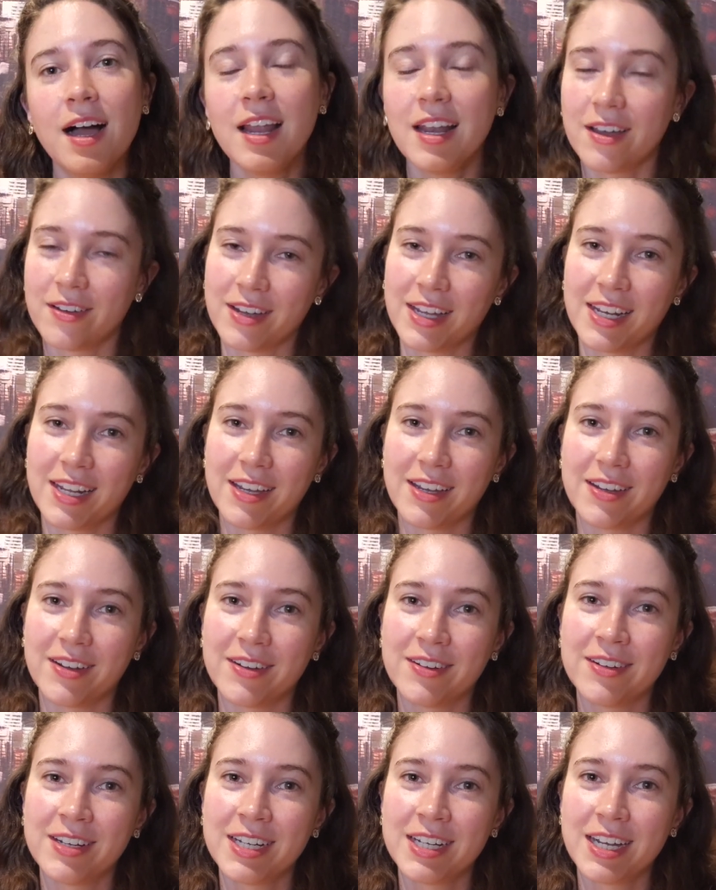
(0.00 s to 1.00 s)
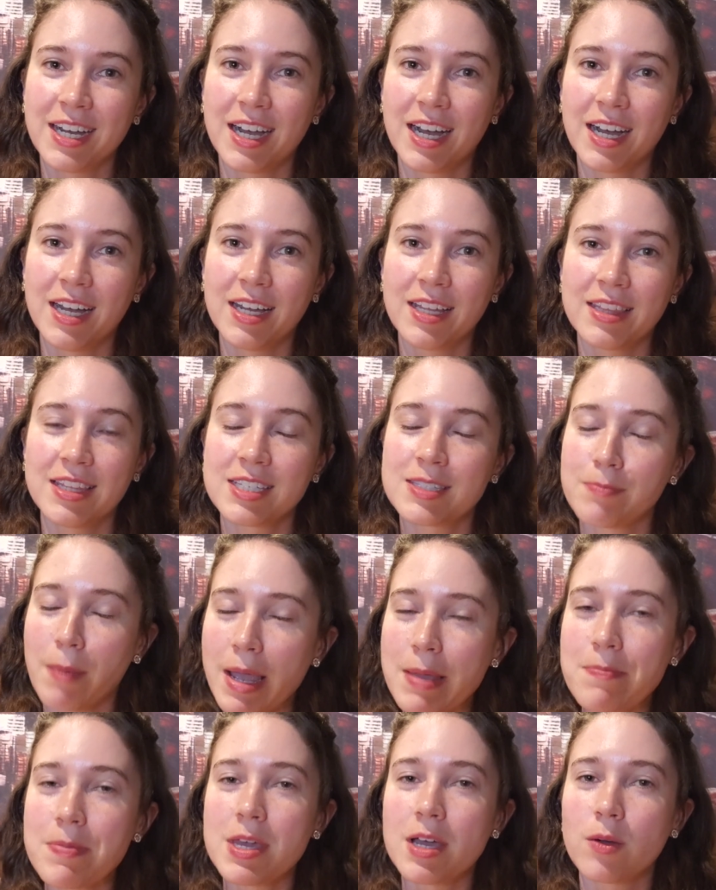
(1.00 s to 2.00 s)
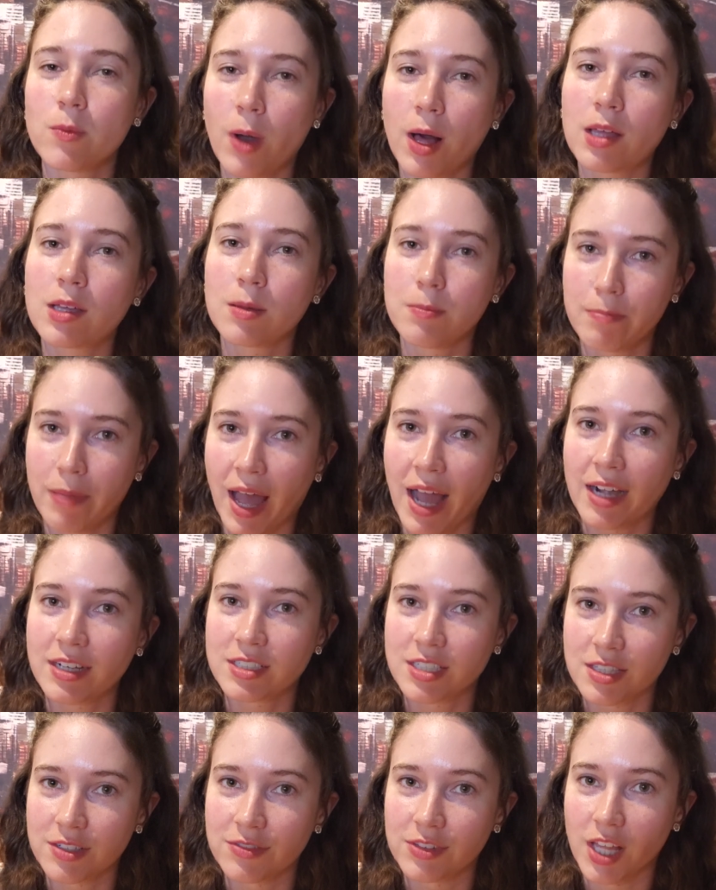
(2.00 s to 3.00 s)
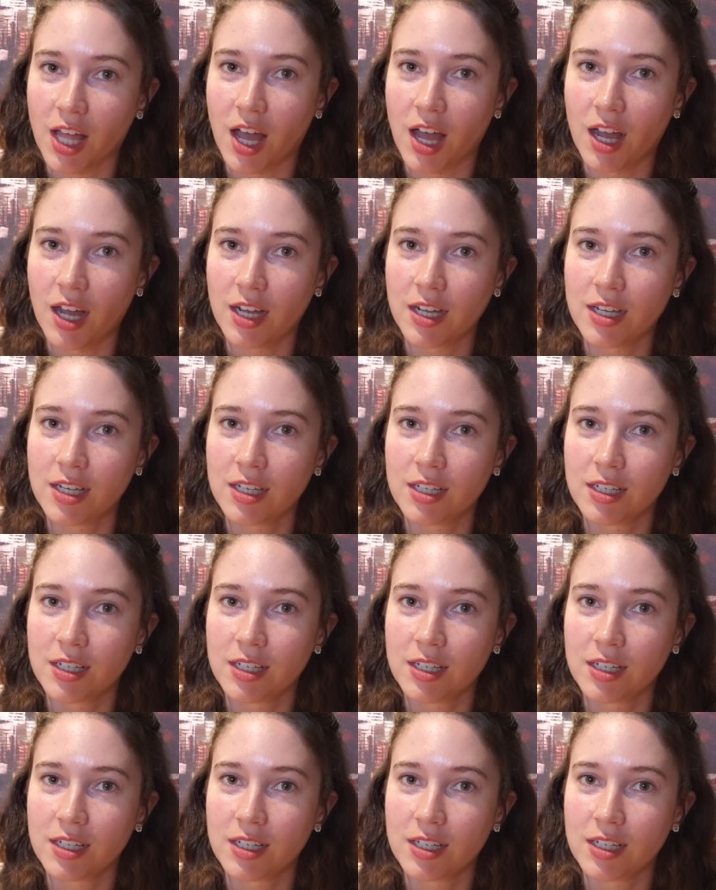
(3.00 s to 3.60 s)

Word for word: Hello, hello. This might be a welcome back to the vlog.